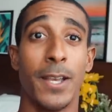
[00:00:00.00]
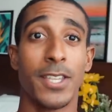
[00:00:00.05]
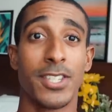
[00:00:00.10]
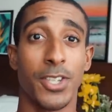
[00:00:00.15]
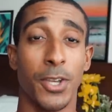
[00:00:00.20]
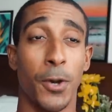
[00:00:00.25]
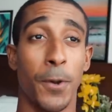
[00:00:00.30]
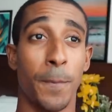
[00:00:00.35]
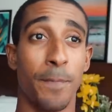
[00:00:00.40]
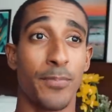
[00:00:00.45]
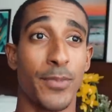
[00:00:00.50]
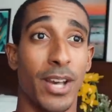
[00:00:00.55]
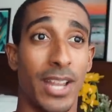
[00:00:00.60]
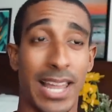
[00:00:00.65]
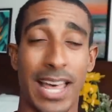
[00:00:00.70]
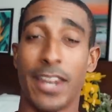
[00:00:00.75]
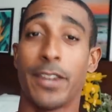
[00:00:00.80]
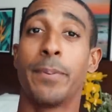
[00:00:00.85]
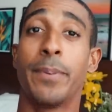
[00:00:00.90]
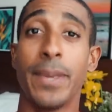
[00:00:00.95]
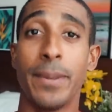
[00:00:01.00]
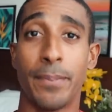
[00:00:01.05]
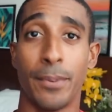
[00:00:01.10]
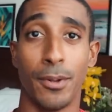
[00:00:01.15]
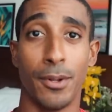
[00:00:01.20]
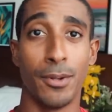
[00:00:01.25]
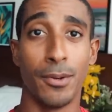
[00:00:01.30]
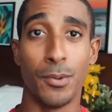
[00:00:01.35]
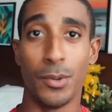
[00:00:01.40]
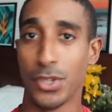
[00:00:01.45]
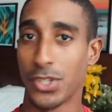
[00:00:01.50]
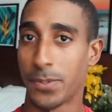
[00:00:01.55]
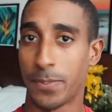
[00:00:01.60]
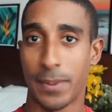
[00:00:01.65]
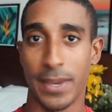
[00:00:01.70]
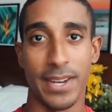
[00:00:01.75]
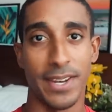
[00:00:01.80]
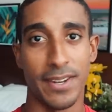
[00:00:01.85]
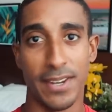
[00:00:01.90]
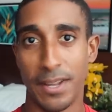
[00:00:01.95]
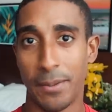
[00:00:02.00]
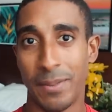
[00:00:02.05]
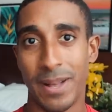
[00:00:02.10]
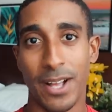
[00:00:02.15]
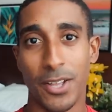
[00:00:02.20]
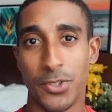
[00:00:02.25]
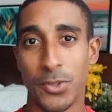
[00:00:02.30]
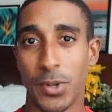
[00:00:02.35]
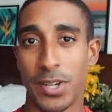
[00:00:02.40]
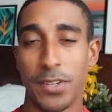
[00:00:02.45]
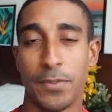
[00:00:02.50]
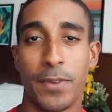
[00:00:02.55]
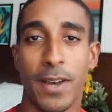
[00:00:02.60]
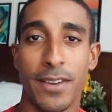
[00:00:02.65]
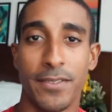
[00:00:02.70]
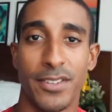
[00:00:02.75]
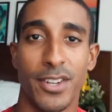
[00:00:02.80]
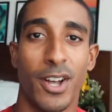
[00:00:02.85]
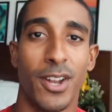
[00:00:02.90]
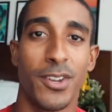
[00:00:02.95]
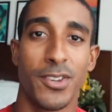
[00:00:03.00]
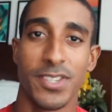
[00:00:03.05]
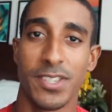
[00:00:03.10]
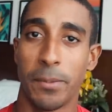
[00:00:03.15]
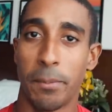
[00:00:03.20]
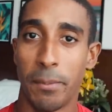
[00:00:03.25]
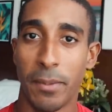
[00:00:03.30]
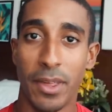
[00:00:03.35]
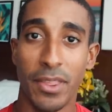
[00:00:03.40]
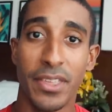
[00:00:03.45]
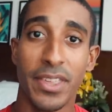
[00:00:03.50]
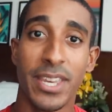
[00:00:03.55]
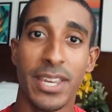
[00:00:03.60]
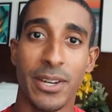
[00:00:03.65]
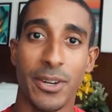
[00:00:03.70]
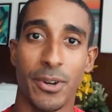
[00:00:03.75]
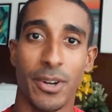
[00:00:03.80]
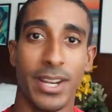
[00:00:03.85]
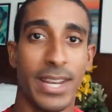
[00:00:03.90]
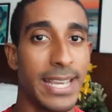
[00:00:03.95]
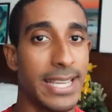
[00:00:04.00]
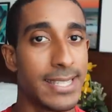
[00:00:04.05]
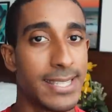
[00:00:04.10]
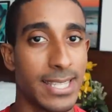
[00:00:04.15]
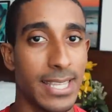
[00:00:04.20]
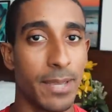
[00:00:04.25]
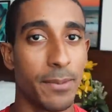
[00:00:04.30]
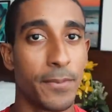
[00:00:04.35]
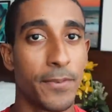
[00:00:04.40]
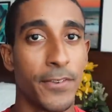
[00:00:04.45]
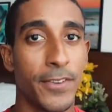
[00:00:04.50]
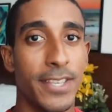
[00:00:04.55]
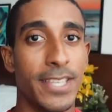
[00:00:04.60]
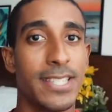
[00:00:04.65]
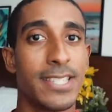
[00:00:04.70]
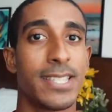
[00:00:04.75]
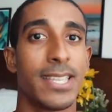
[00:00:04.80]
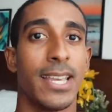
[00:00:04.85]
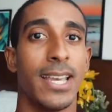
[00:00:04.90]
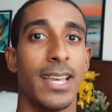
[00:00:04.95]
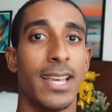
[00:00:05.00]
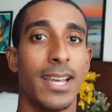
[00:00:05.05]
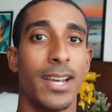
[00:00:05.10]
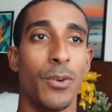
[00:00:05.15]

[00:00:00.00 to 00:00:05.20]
So a lot of people will spend about $25 a month here on ATM fees.